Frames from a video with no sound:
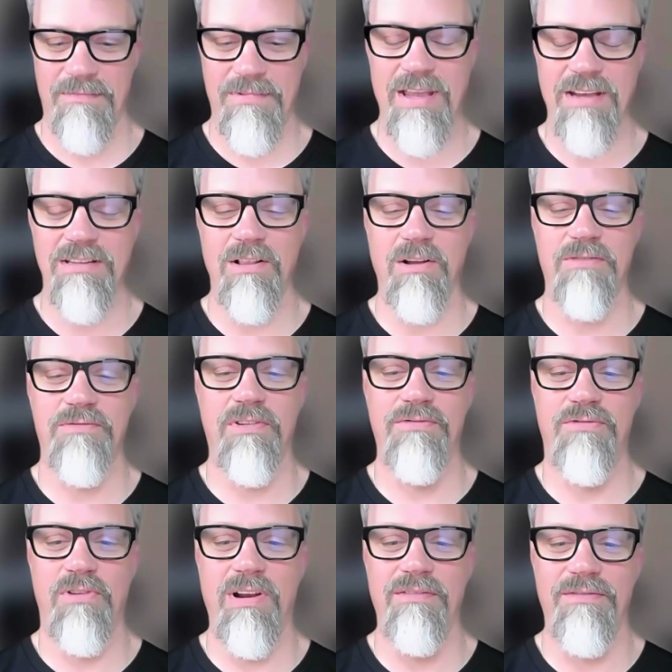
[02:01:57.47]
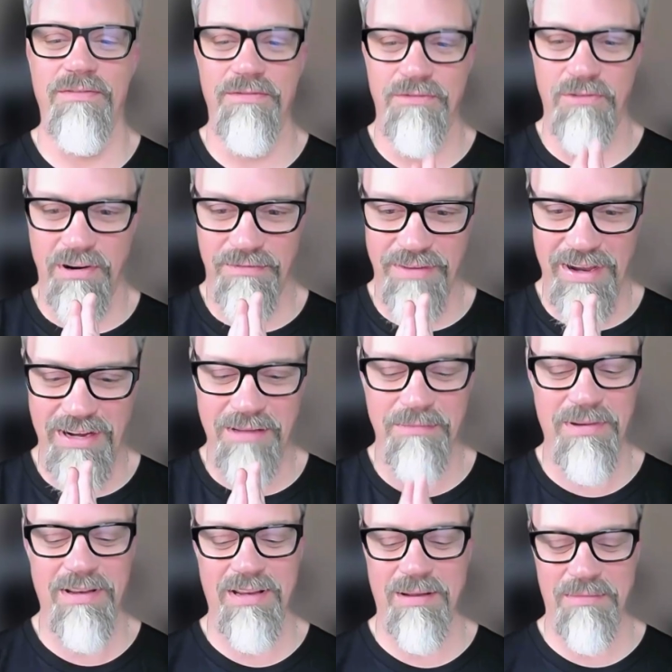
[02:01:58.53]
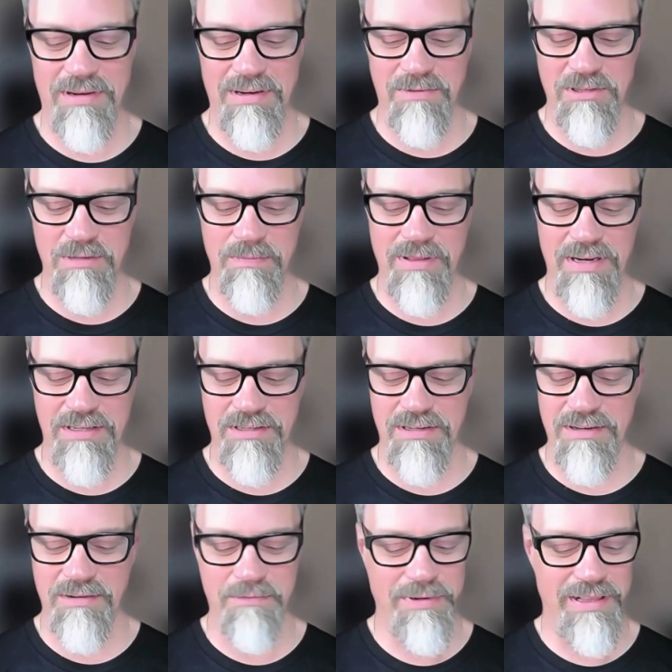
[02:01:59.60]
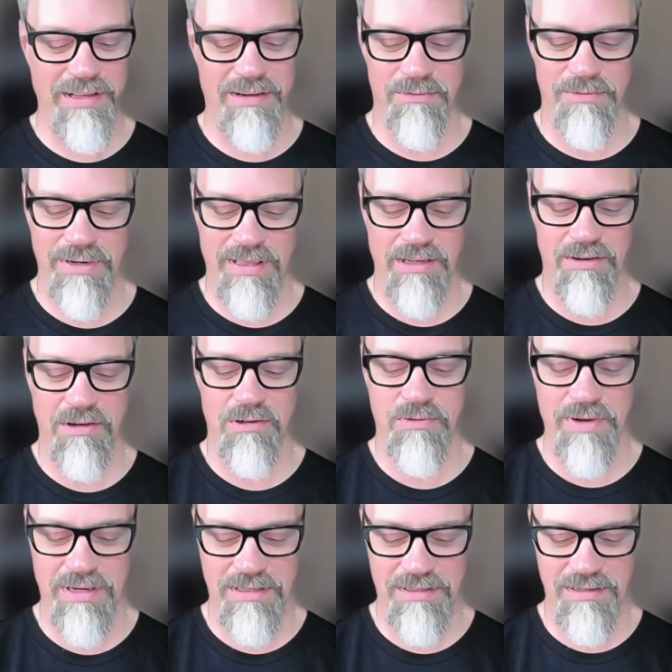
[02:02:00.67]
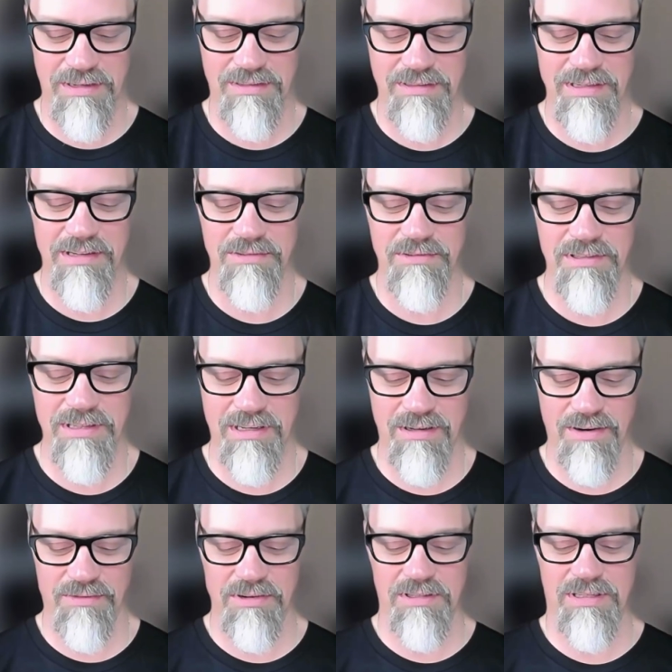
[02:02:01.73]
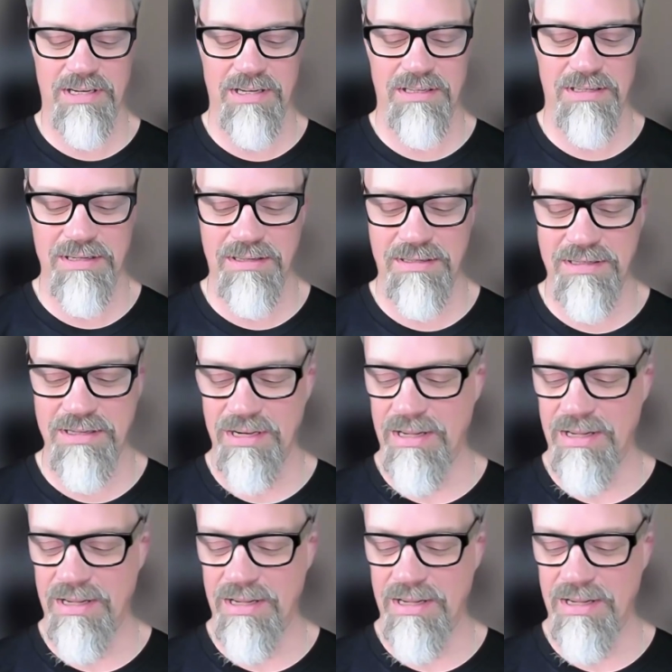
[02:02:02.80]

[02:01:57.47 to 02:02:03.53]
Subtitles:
Thanks a lot for inviting me. It was a pleasure. Really, really good questions, interesting conversations.